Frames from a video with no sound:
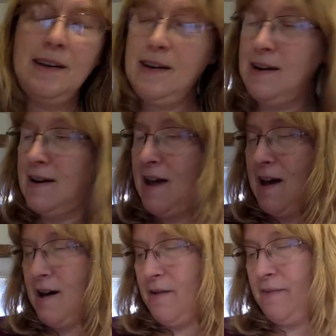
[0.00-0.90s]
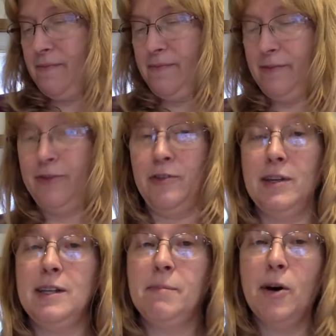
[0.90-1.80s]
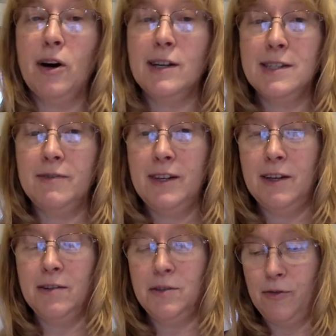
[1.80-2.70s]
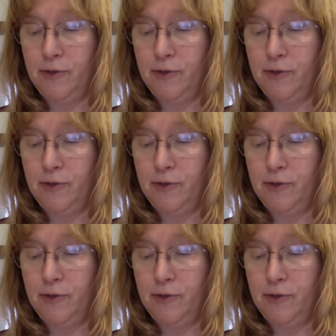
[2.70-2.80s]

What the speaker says: Now, if you need to pause the video to